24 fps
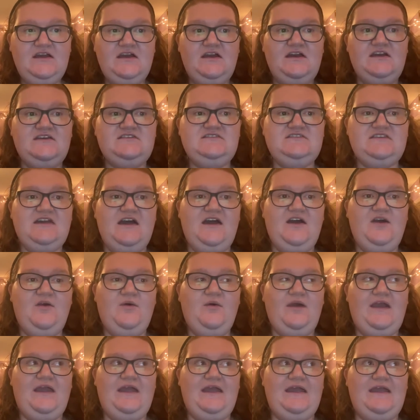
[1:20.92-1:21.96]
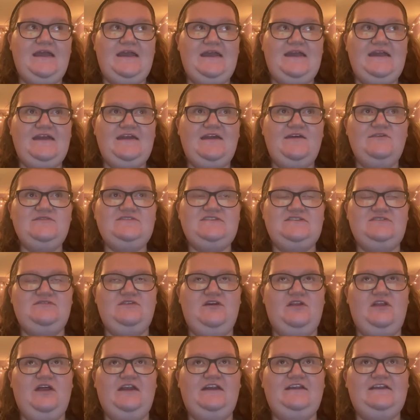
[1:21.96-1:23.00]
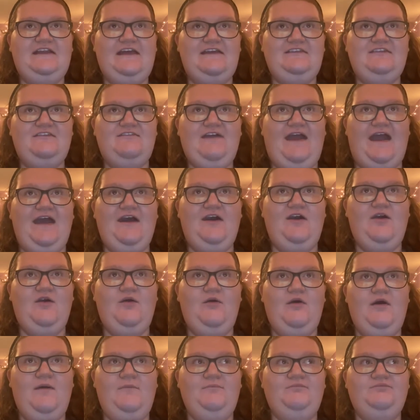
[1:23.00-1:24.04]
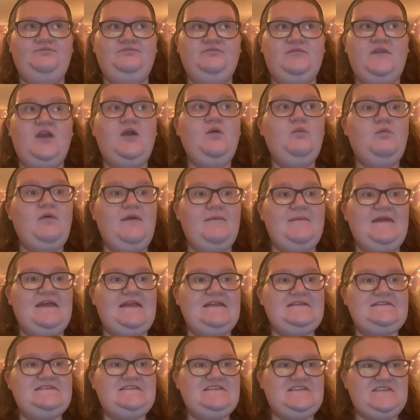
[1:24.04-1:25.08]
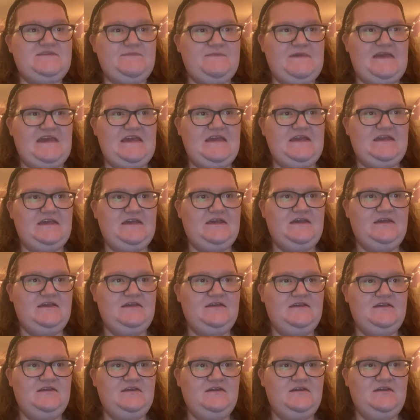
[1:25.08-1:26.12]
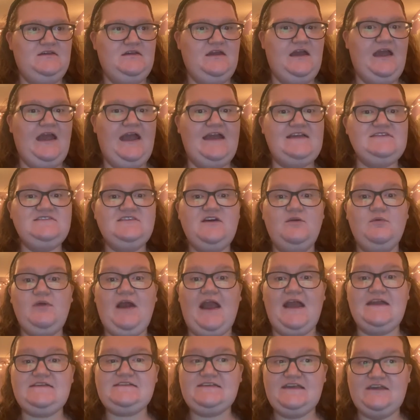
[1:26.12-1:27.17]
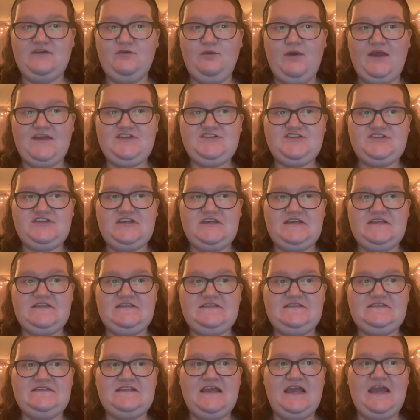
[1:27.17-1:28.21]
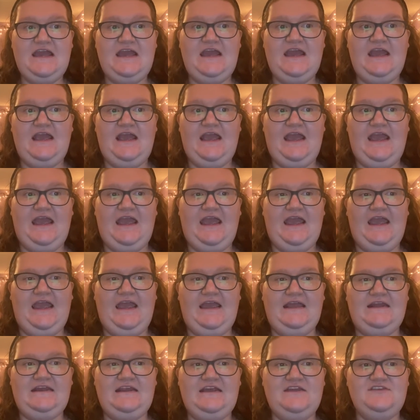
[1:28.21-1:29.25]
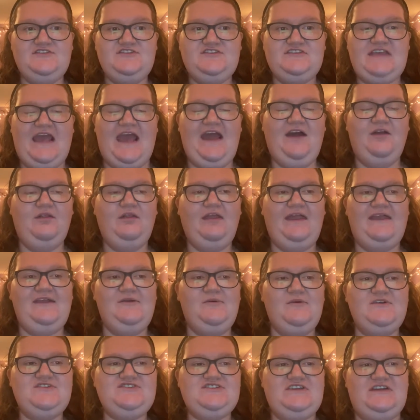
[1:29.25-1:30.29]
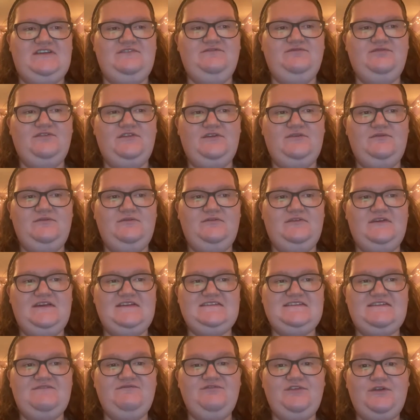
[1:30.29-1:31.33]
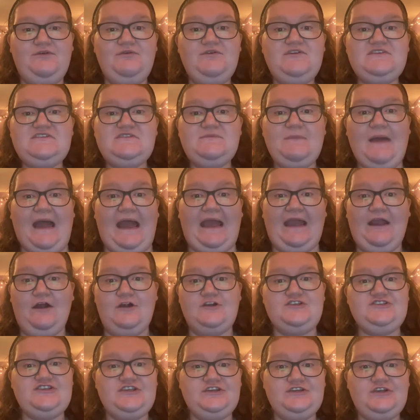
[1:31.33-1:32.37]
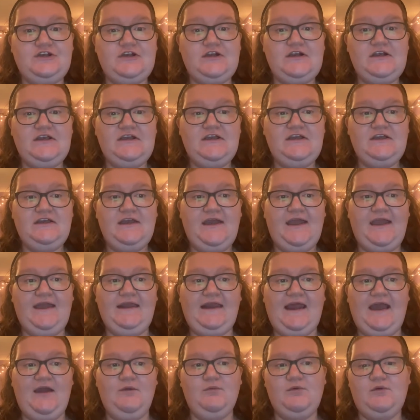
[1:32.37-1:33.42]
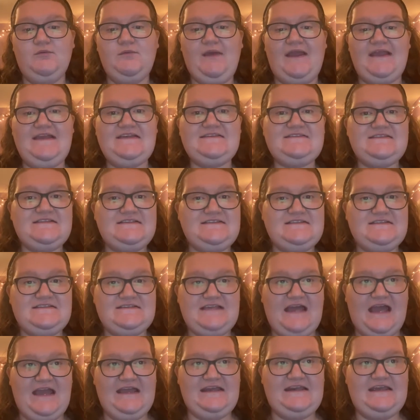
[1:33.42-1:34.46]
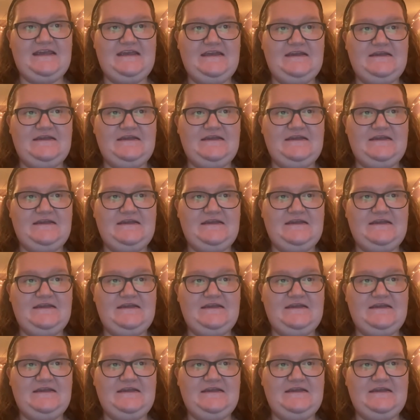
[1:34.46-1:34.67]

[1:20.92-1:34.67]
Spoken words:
So it goes into a lot of depth of how women speak as though we're asking questions, and just how language is influenced by our gender and how we're raised in society.